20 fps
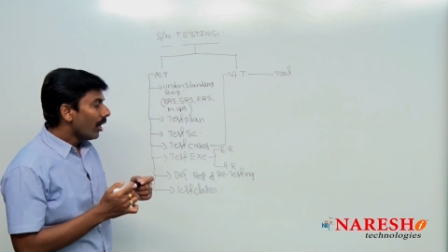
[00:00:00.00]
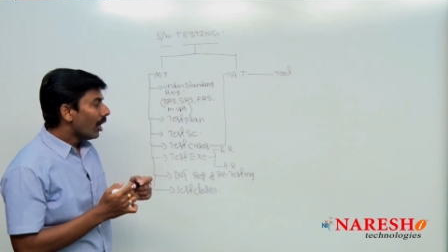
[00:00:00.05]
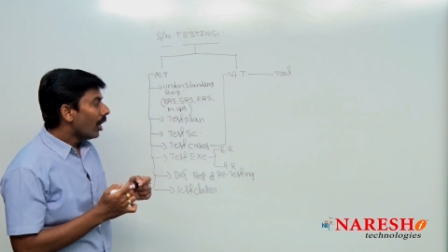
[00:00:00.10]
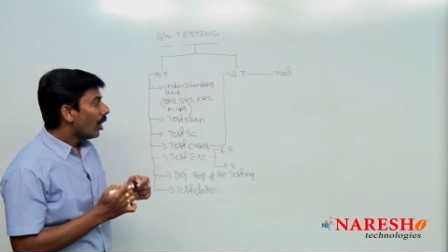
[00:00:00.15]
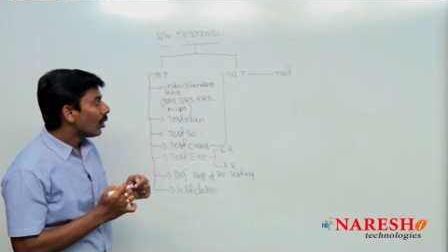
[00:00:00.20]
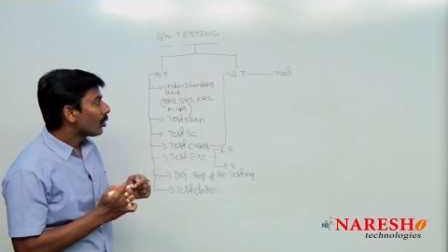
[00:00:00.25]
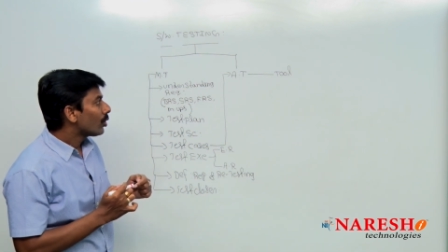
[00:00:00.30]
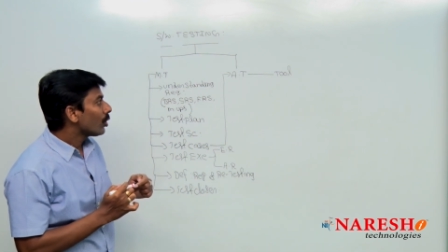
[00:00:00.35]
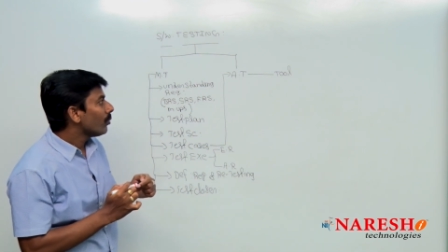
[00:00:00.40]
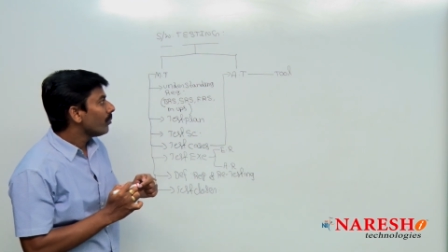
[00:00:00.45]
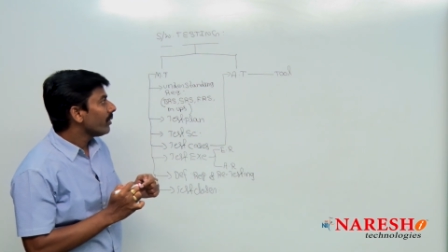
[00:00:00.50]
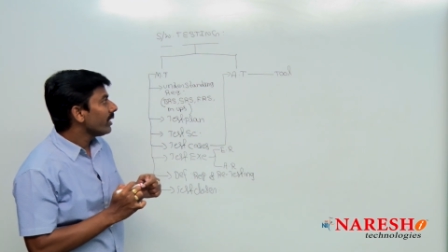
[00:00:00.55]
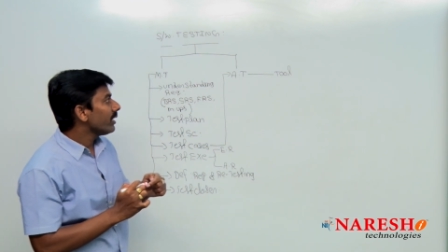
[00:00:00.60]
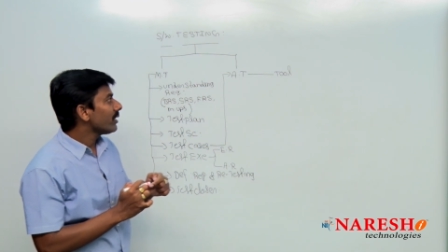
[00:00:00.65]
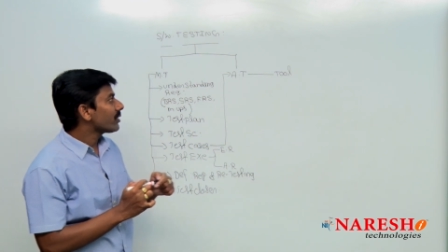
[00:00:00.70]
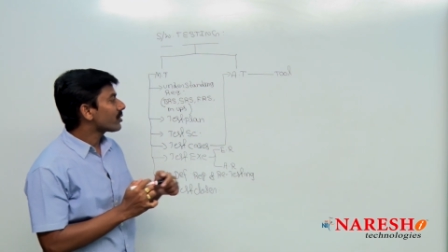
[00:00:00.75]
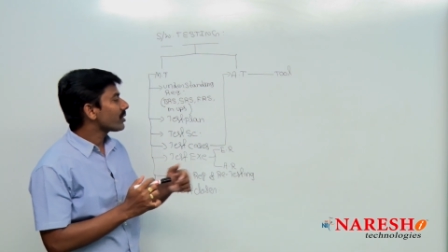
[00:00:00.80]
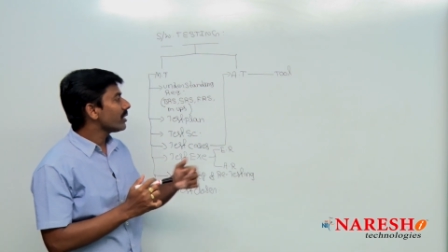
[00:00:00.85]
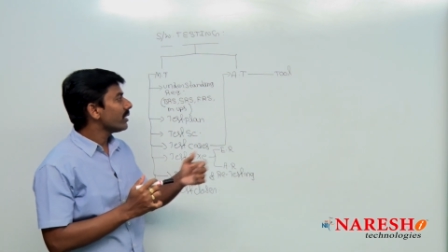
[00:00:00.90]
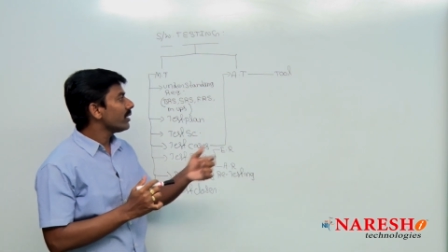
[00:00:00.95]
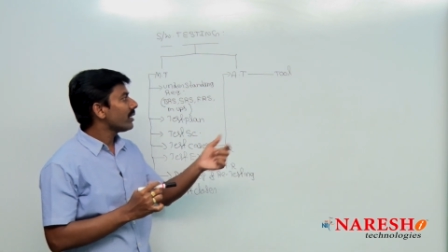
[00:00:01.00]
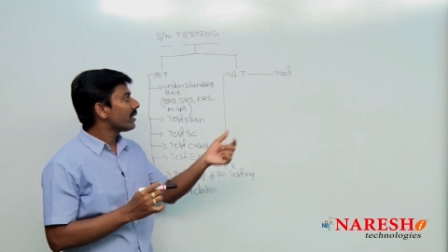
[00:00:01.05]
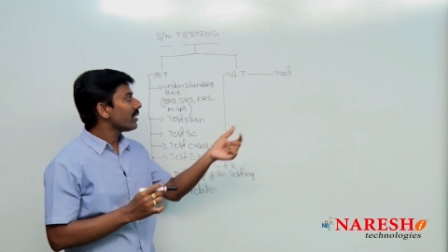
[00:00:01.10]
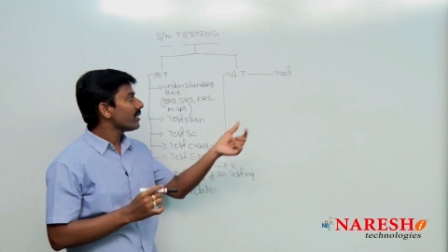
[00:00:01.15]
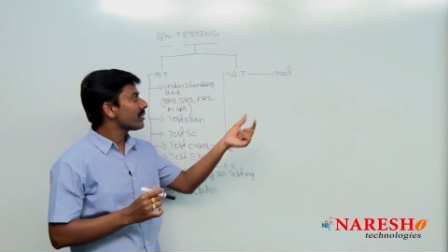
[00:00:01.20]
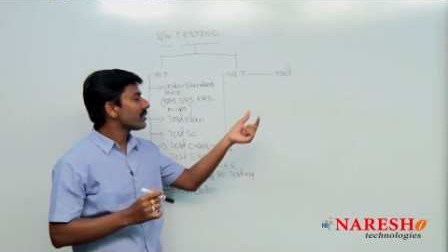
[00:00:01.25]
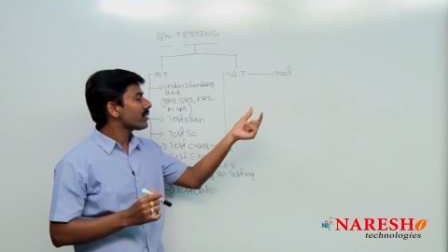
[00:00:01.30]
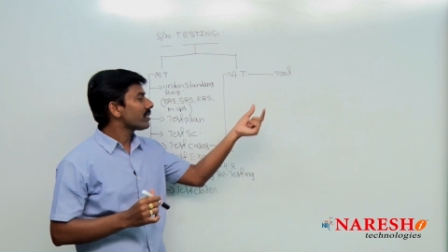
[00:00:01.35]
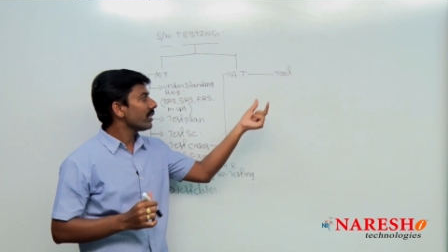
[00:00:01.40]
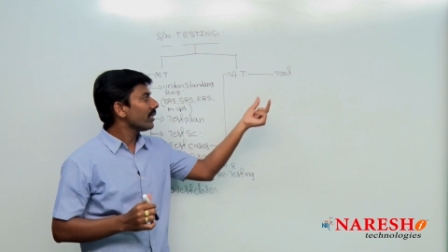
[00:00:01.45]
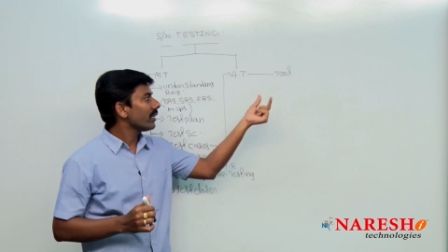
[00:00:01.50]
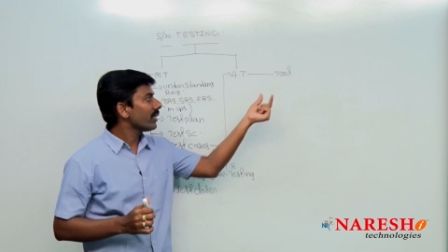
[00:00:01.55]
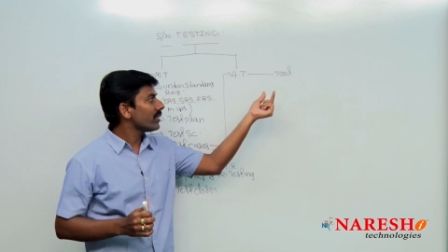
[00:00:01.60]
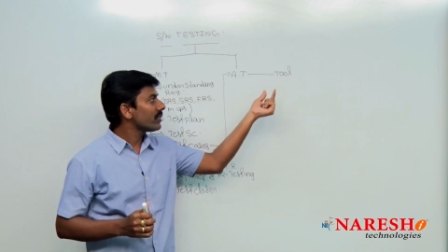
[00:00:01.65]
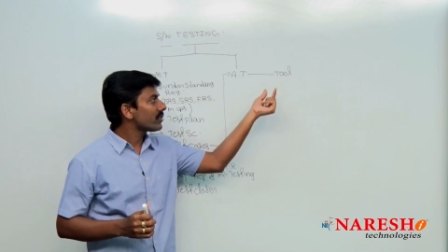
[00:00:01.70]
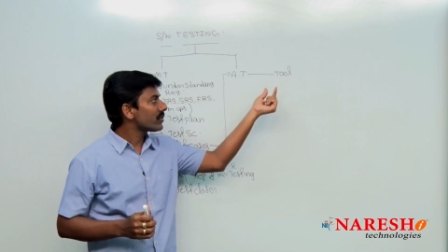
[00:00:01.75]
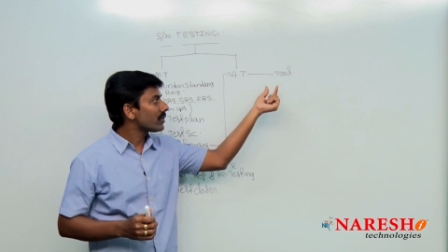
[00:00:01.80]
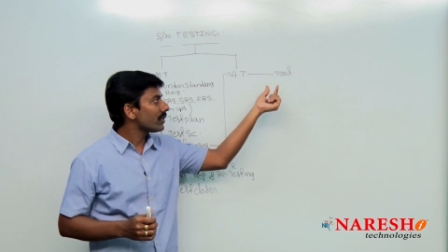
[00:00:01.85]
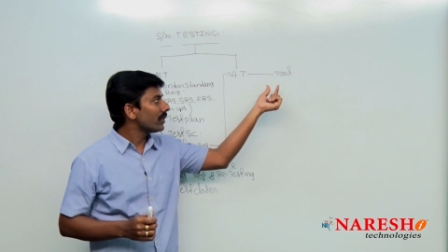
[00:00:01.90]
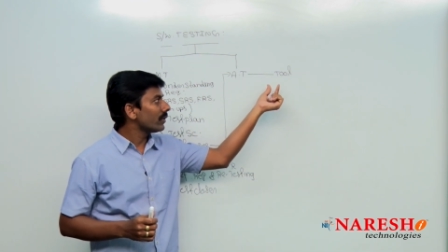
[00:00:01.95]
Automation testing
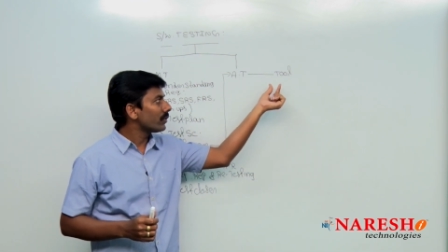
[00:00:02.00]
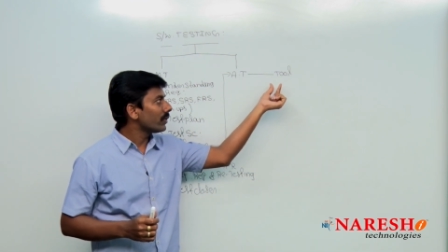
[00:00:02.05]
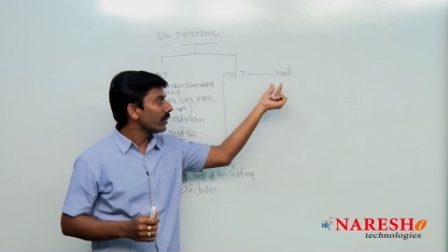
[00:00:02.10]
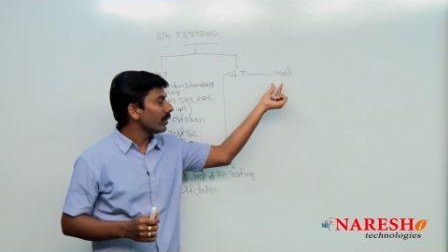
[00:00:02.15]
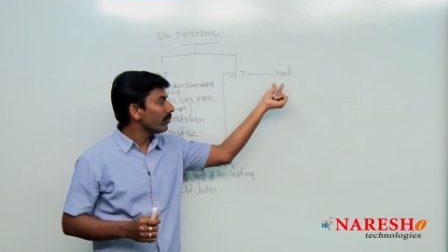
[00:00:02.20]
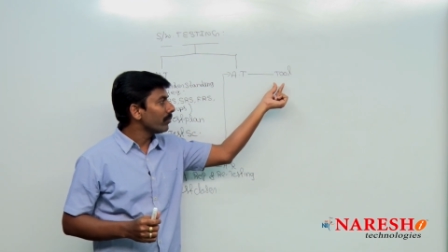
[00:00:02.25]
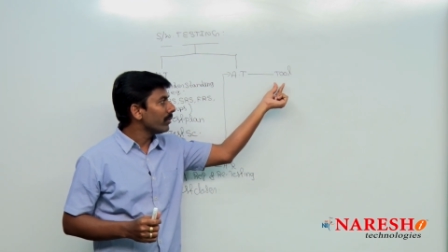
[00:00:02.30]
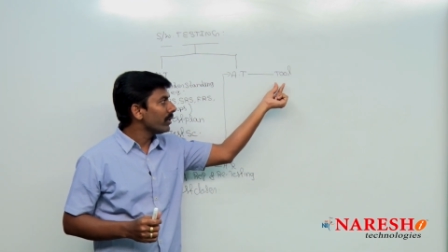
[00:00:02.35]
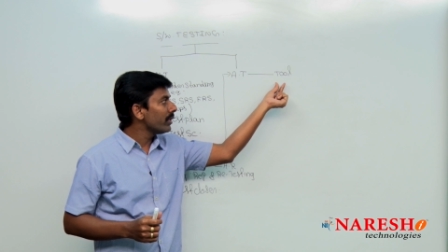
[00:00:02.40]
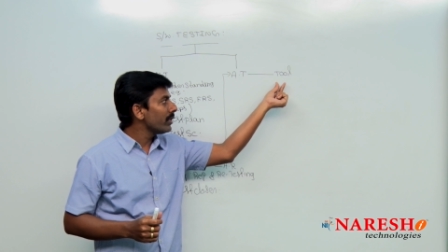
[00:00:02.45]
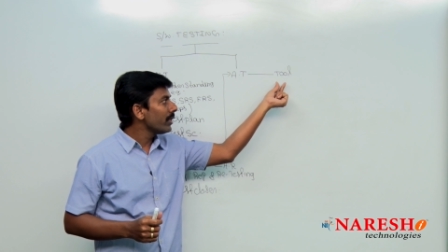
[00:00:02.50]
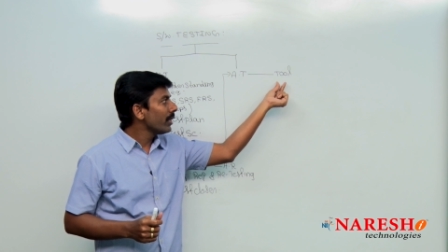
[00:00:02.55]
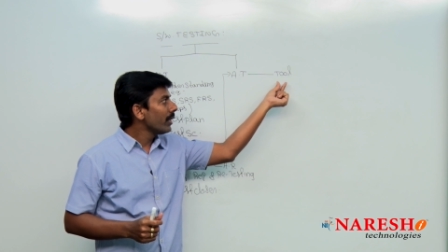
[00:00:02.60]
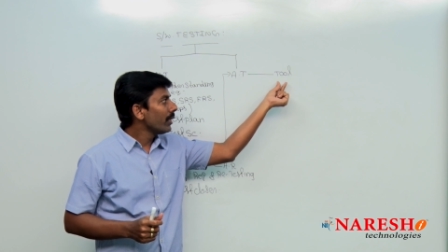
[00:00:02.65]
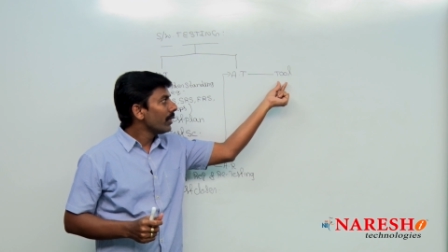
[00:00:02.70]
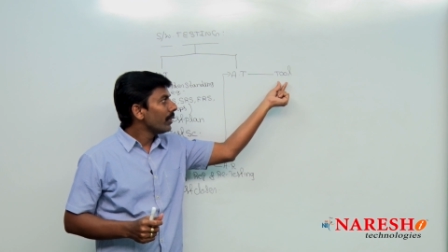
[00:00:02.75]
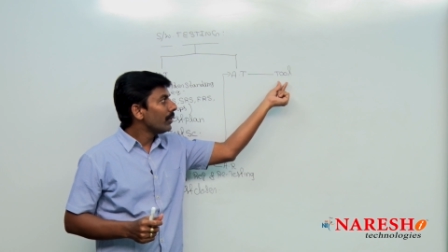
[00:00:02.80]
is nothing but